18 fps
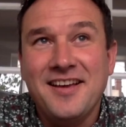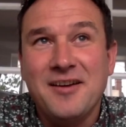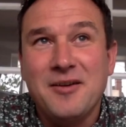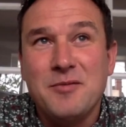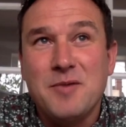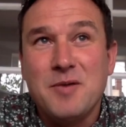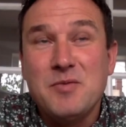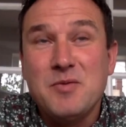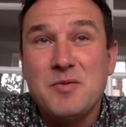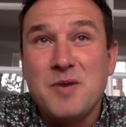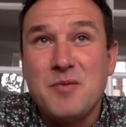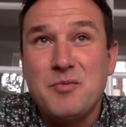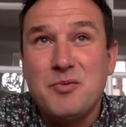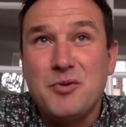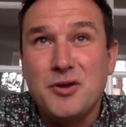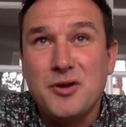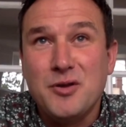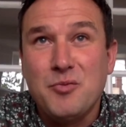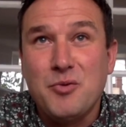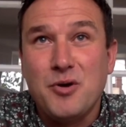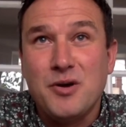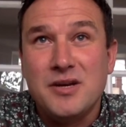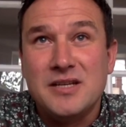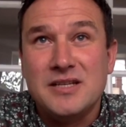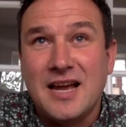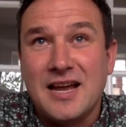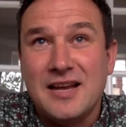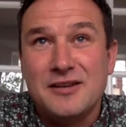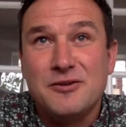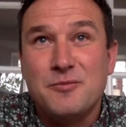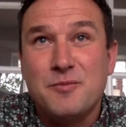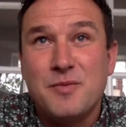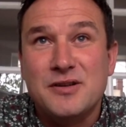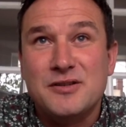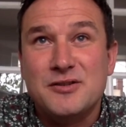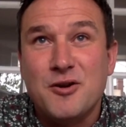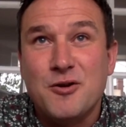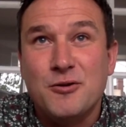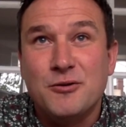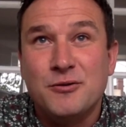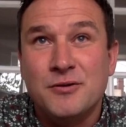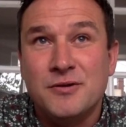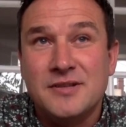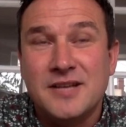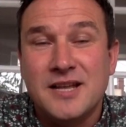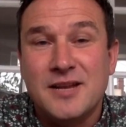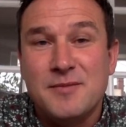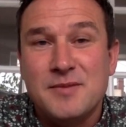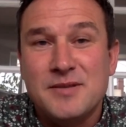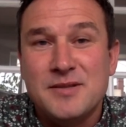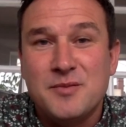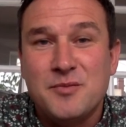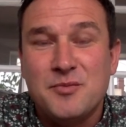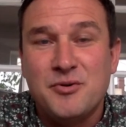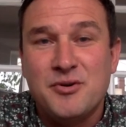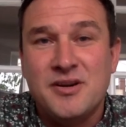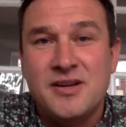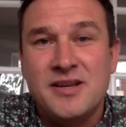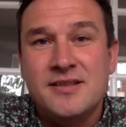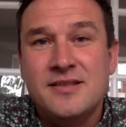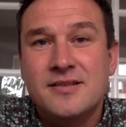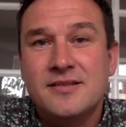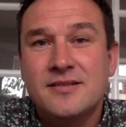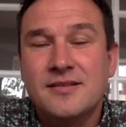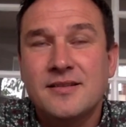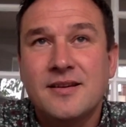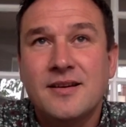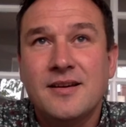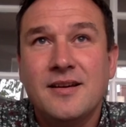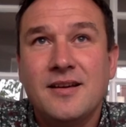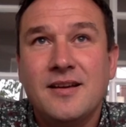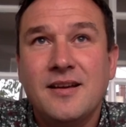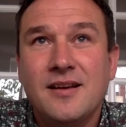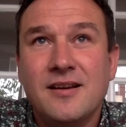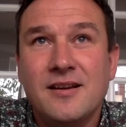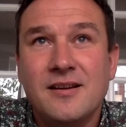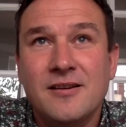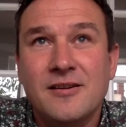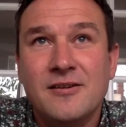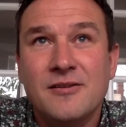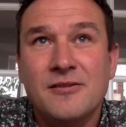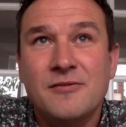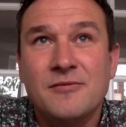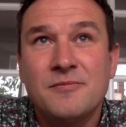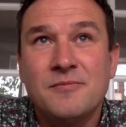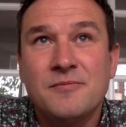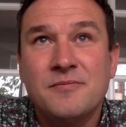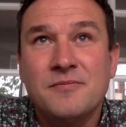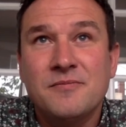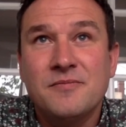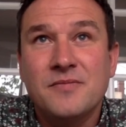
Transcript: I remember my brother putting his hand on my shoulder and telling me to breathe. Um,